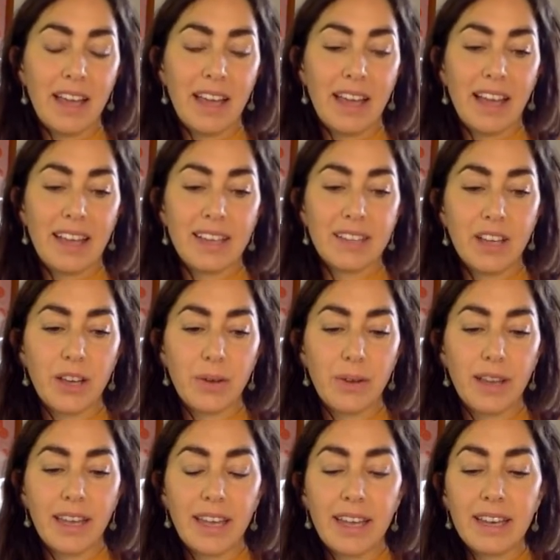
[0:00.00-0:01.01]
And so
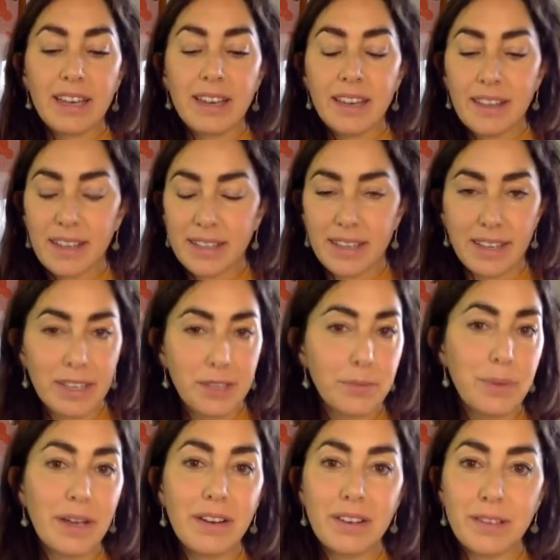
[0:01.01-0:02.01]
in this
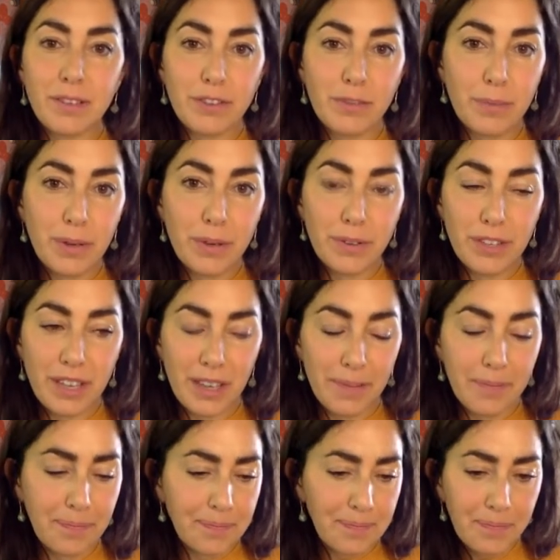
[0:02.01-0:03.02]
experience of
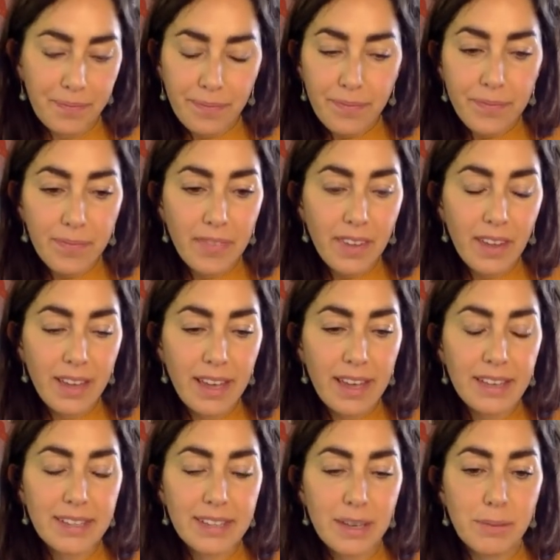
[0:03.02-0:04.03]
beauty,
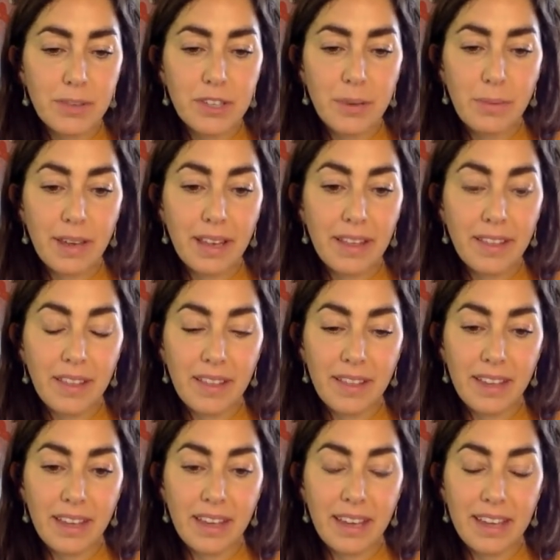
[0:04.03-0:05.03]
it seems to me that
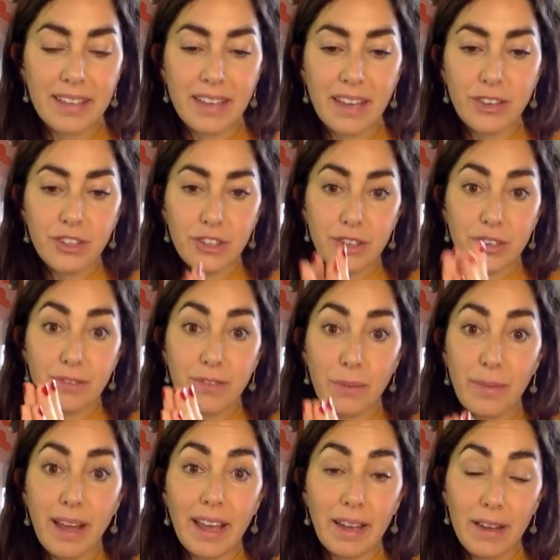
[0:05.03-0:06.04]
the attention
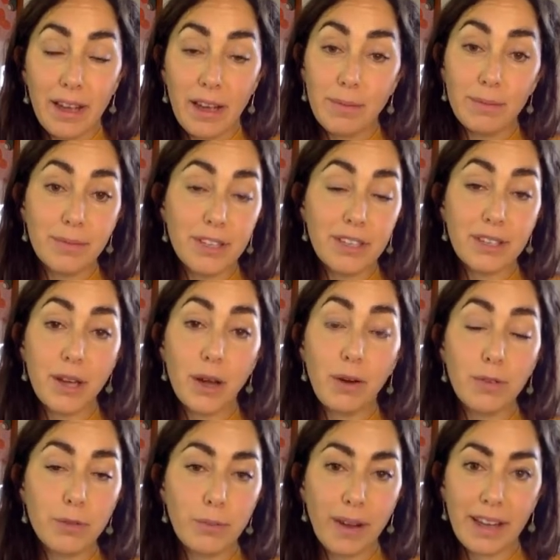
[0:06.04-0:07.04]

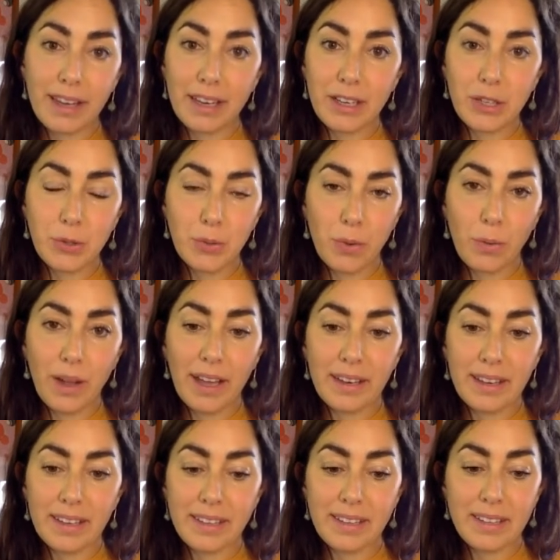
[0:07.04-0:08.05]
dissolves back into
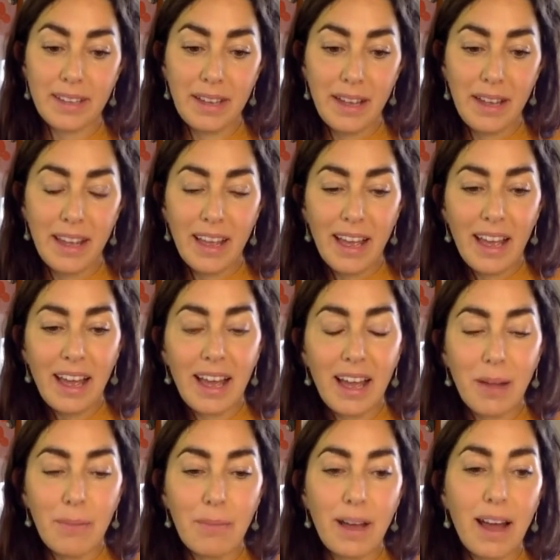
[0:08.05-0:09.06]
awareness,
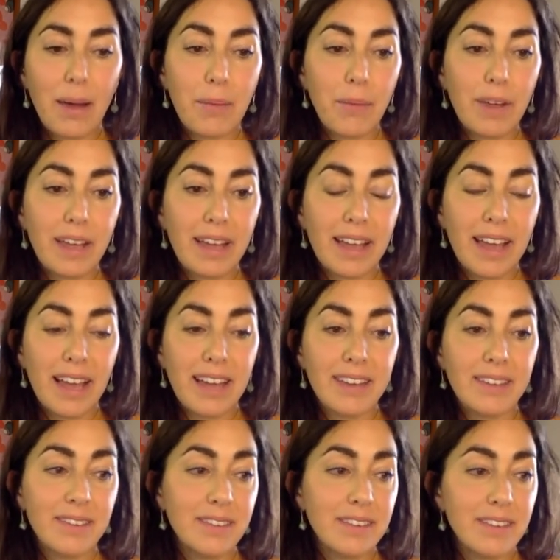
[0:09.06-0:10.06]
and we can